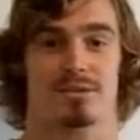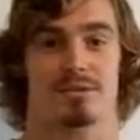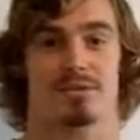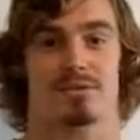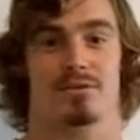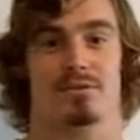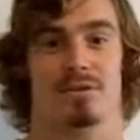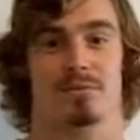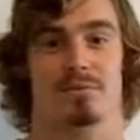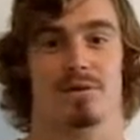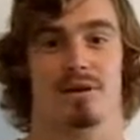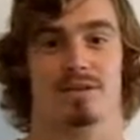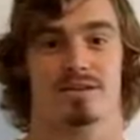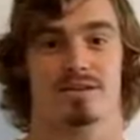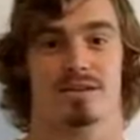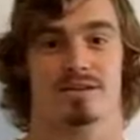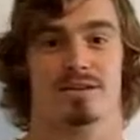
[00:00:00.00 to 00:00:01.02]
the recruiting
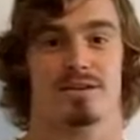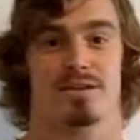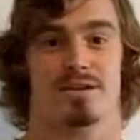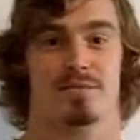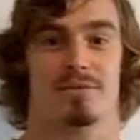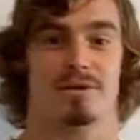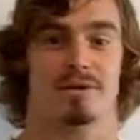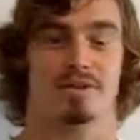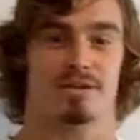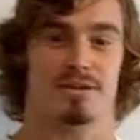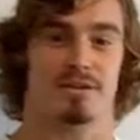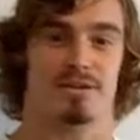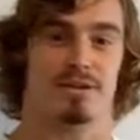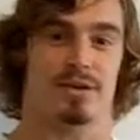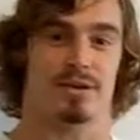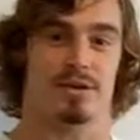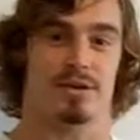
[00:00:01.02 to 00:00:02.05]
process started my senior
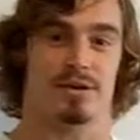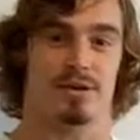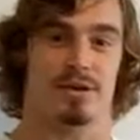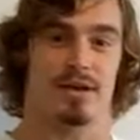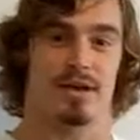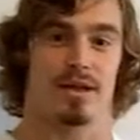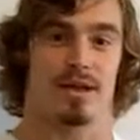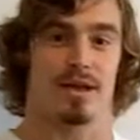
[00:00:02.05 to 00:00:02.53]
year.